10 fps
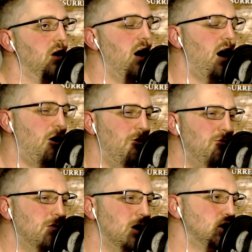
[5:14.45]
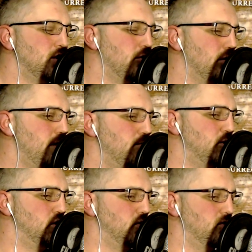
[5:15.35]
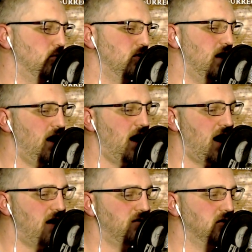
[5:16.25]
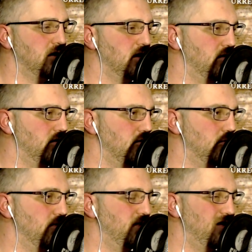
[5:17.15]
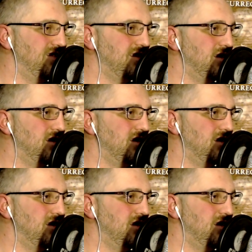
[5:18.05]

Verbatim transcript: how much grape juice would they have to consume, physically